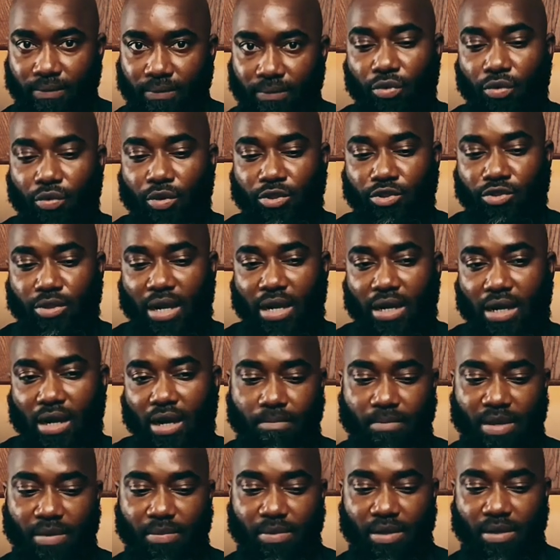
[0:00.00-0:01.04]
We will track
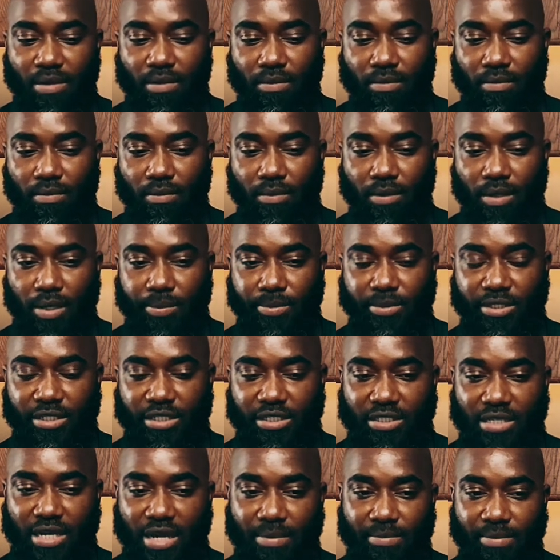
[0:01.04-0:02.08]
maybe up to the
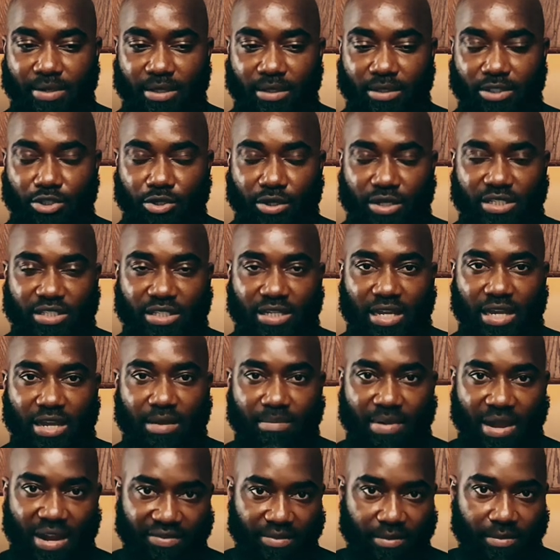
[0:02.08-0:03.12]
time the trays
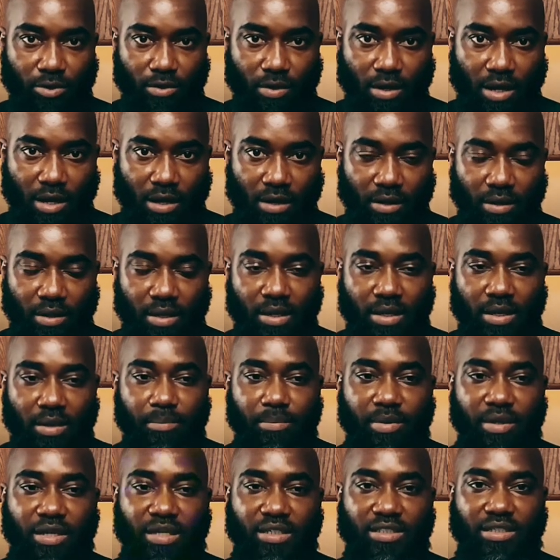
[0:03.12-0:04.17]
came back from OR,
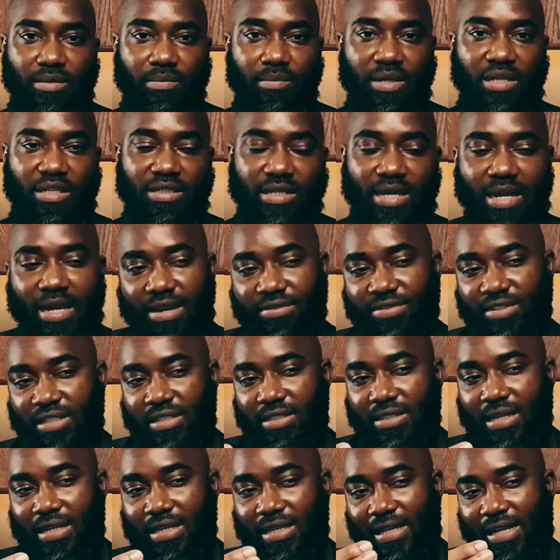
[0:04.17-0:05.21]
because it means that
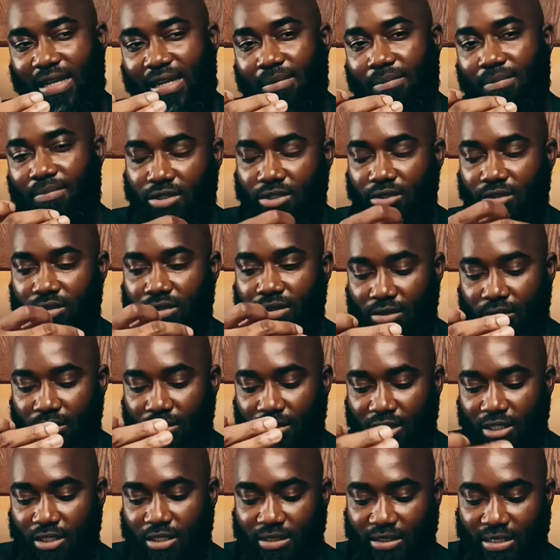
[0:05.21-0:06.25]
everything that came to the
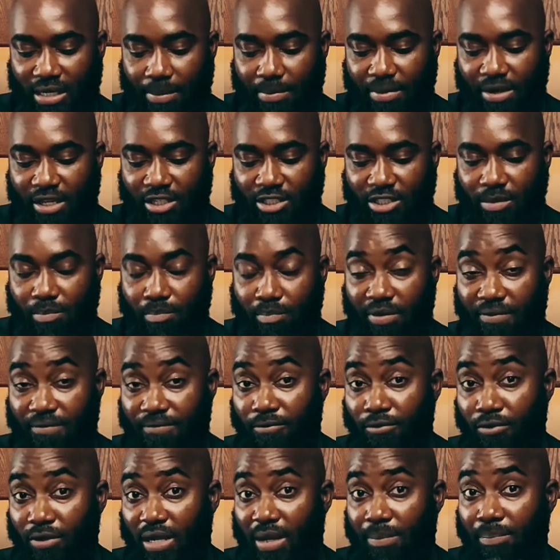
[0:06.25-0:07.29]
decontamination
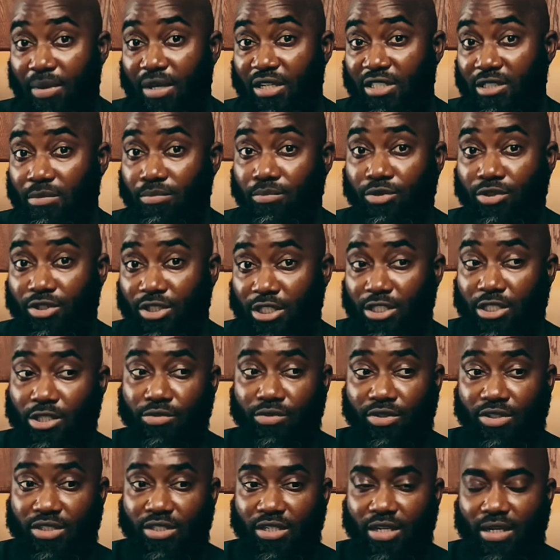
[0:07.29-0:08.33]
before that patient procedure
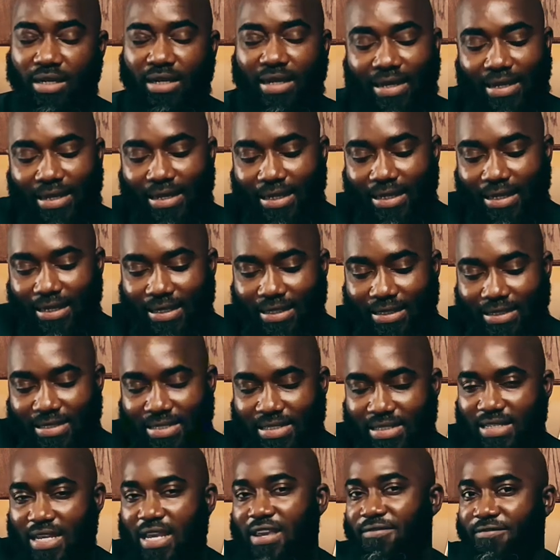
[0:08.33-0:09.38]
was done is
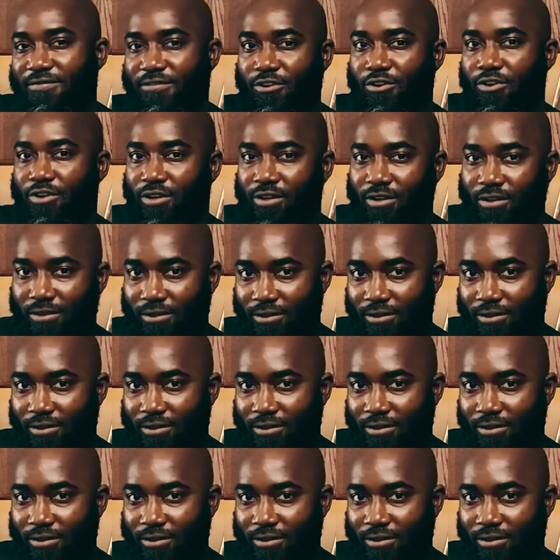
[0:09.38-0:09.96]
safer.